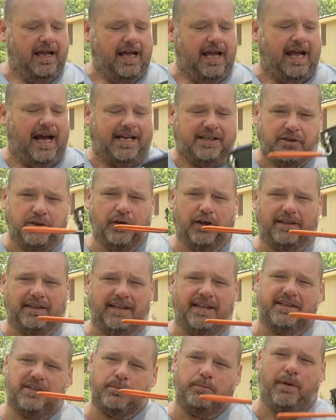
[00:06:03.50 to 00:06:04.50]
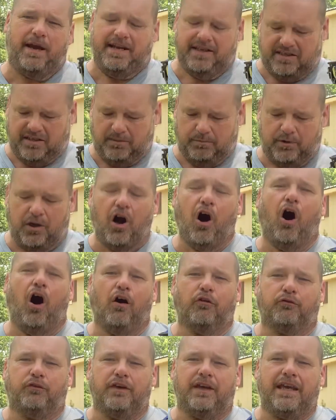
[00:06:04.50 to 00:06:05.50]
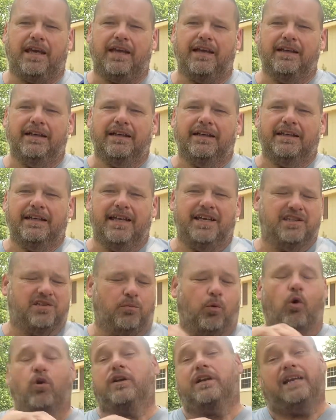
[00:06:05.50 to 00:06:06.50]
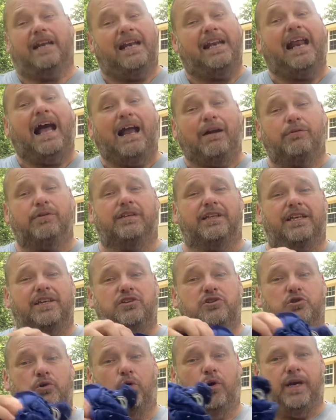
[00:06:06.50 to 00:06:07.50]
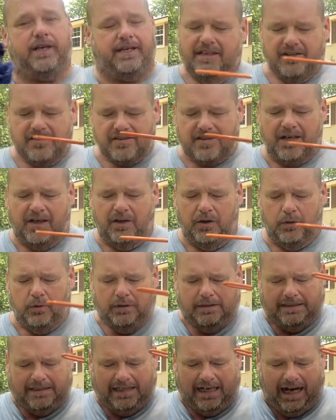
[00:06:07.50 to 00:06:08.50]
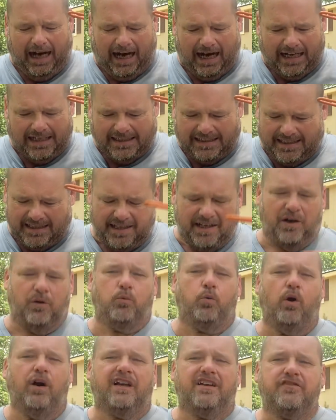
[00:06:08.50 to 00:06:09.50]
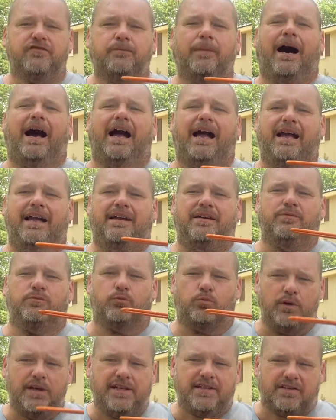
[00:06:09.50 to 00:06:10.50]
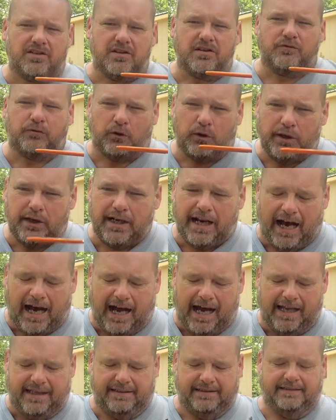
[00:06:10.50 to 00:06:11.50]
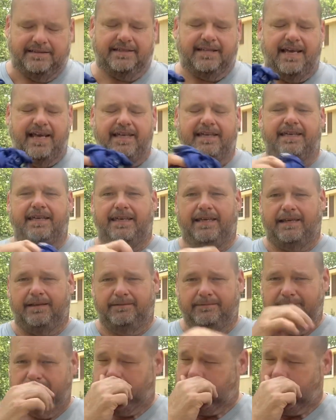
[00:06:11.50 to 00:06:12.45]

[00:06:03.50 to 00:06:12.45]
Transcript: I took this, made some coffee, in the morning. And I really enjoyed it. So, you know, one of my reasons for not taking